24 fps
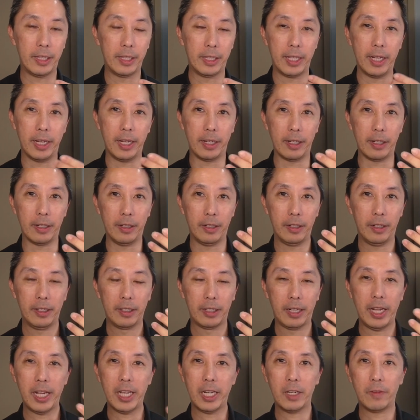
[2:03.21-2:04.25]
the
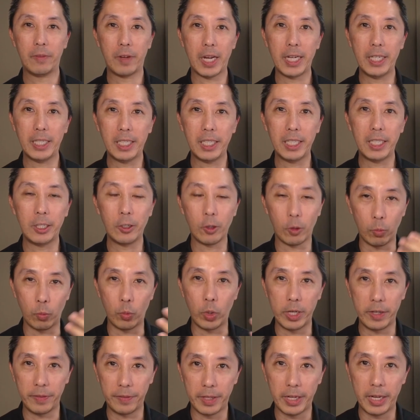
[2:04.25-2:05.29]
head of IT, or
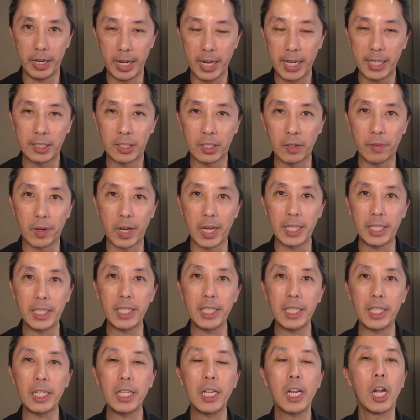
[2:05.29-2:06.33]
one of the heads of
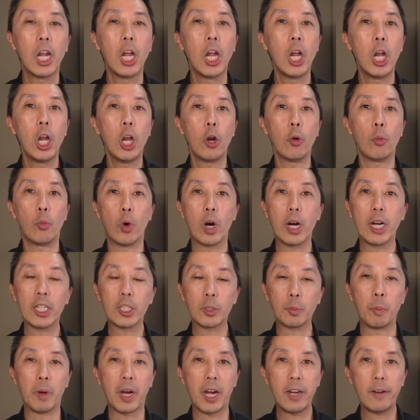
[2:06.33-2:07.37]
IT,
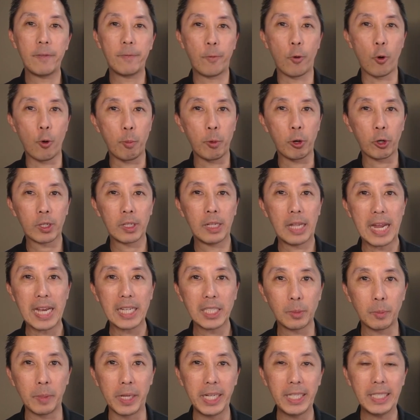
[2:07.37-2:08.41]
was my former
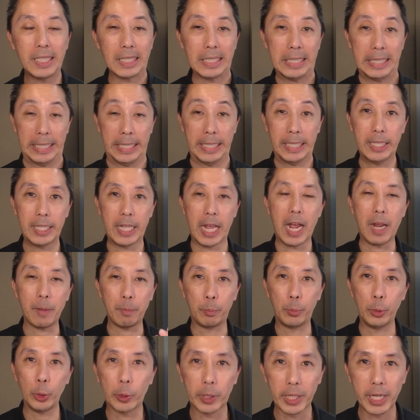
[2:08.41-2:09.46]
classmate in that
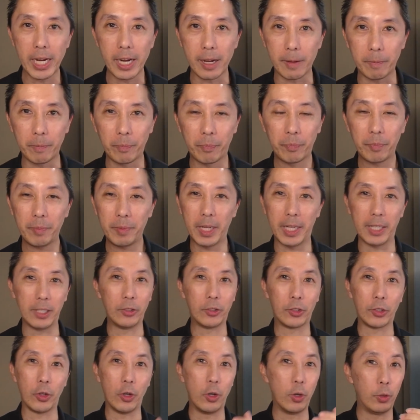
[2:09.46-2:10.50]
bootcamp. And
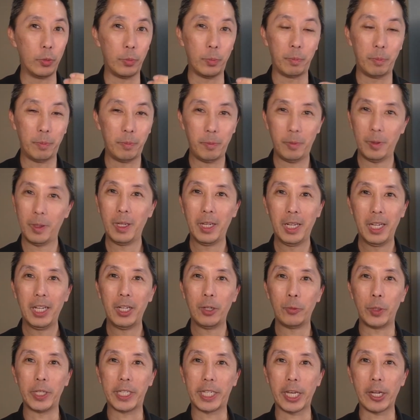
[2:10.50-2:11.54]
so
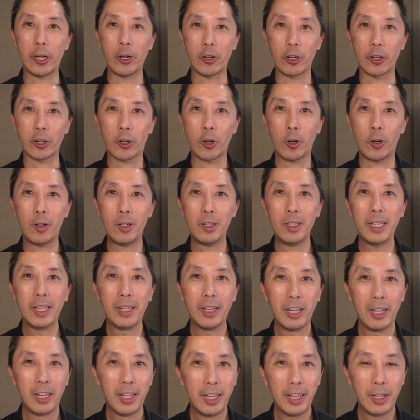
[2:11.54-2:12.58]
we get on a call,
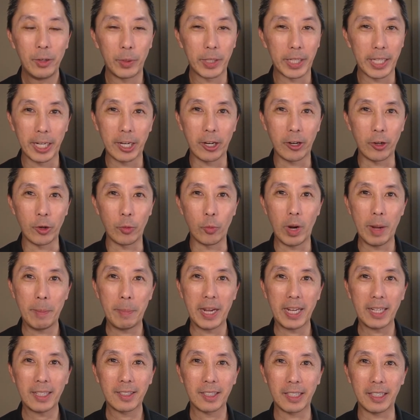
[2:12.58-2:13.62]
we get on a
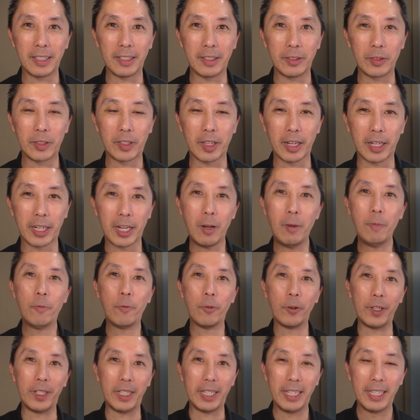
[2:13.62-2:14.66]
WebEx, and it's like,
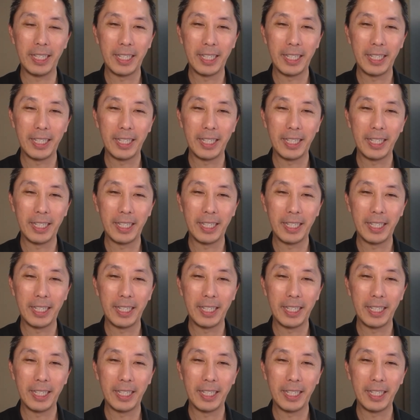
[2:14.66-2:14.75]
Humphrey,